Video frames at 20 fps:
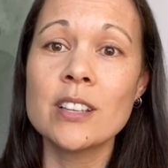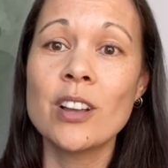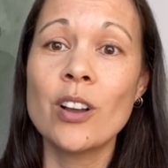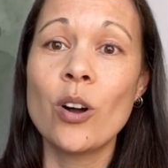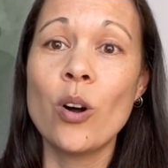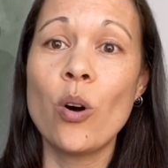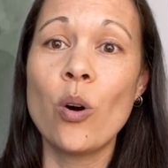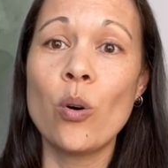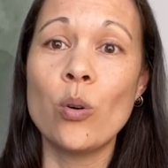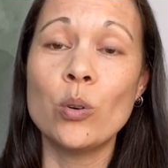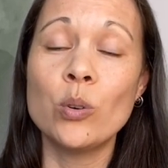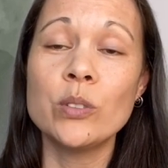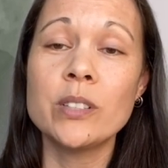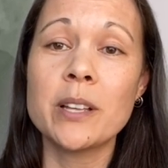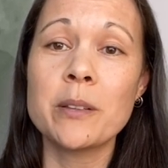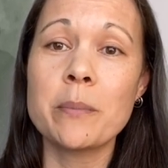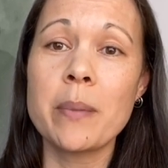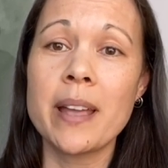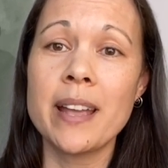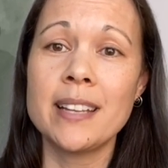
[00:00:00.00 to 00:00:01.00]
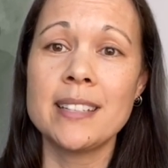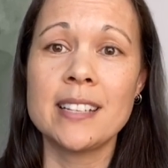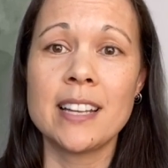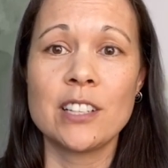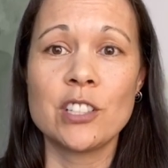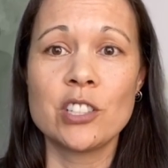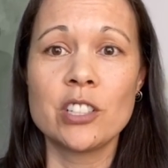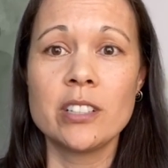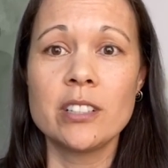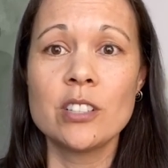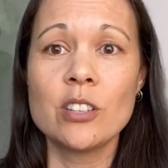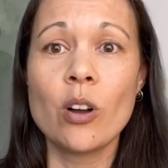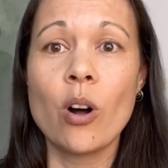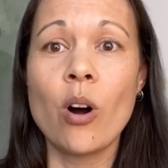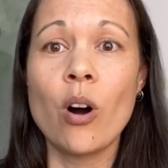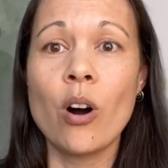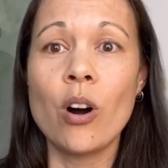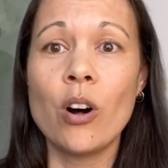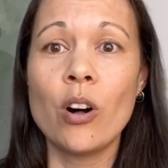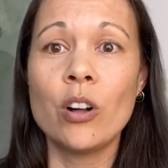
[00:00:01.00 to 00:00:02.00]
hold and pay attention to
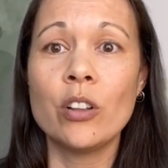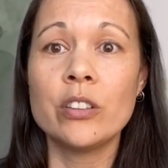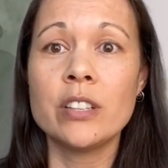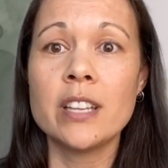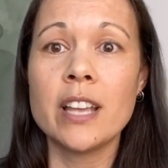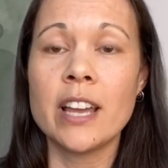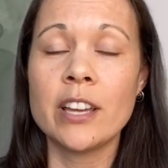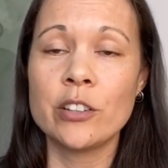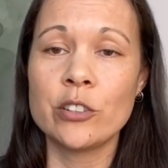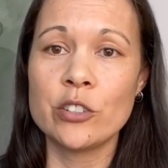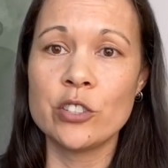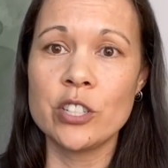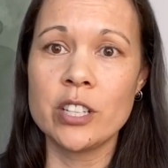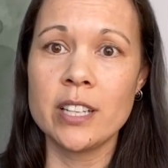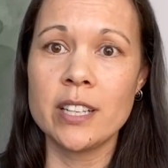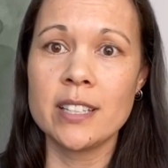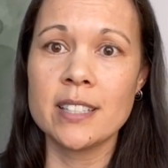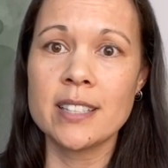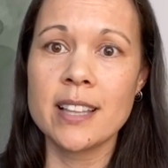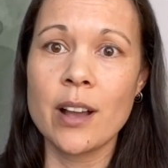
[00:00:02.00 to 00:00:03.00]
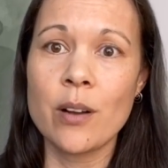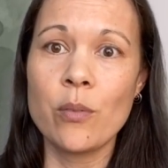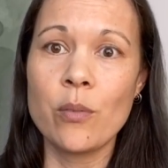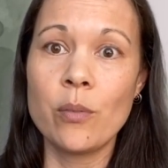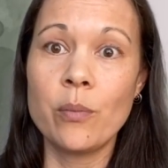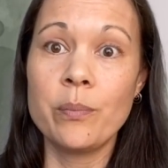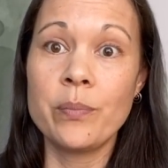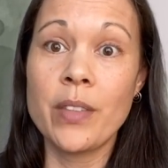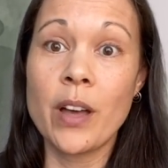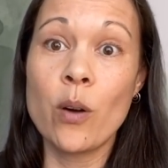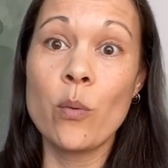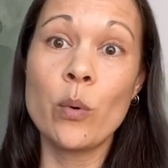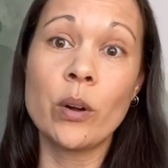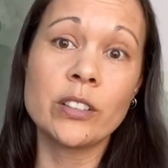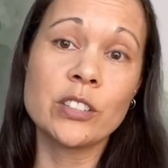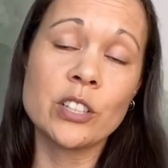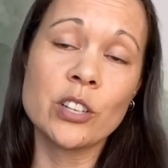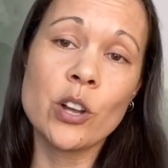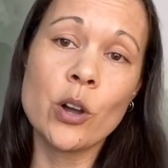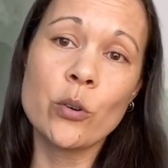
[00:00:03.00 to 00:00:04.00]
all the energies that want
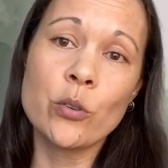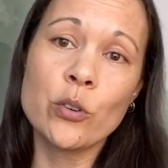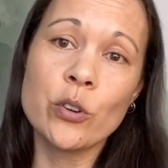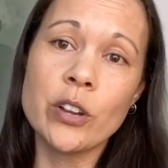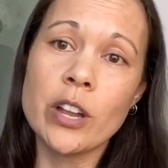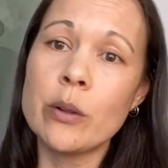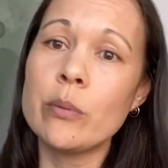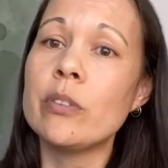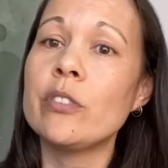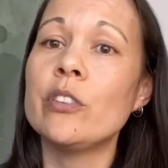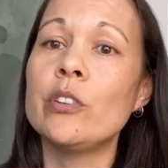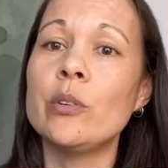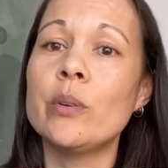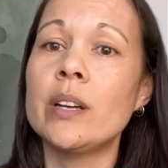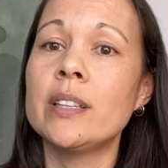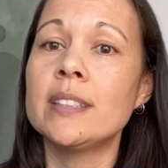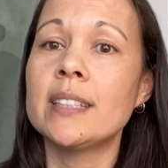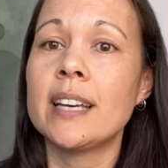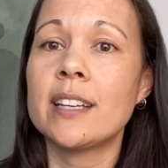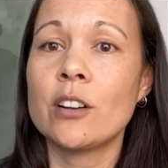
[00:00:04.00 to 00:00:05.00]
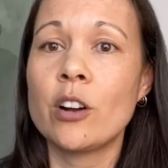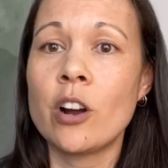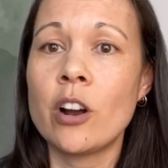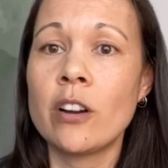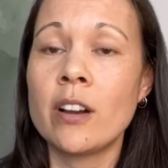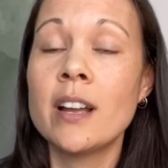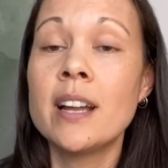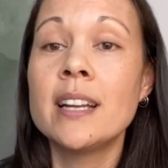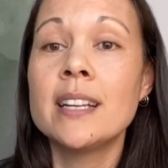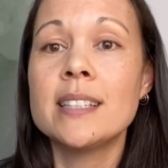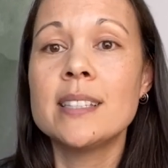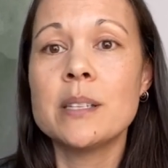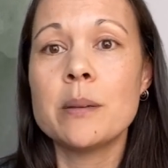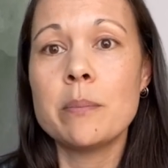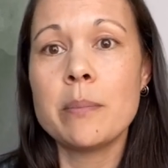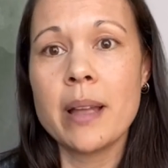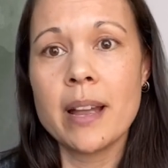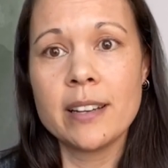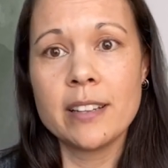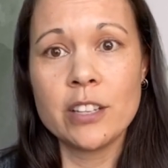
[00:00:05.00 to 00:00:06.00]
to co-create with you and that are
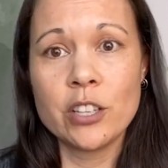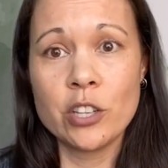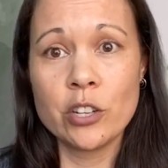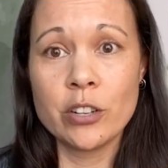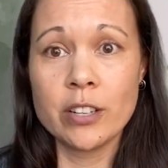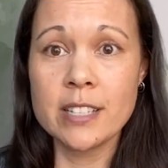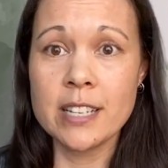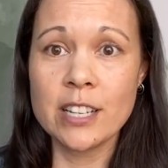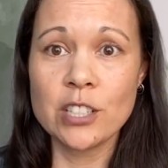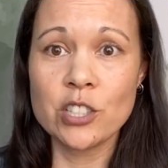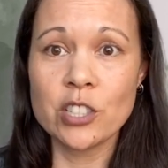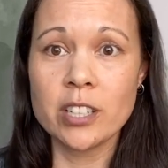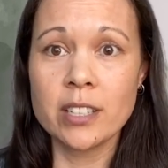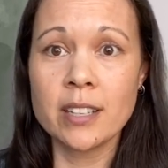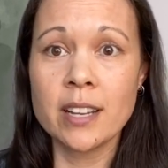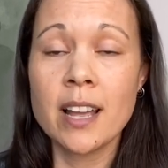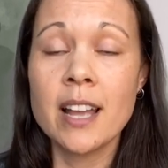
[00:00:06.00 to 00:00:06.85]
demanding your attention.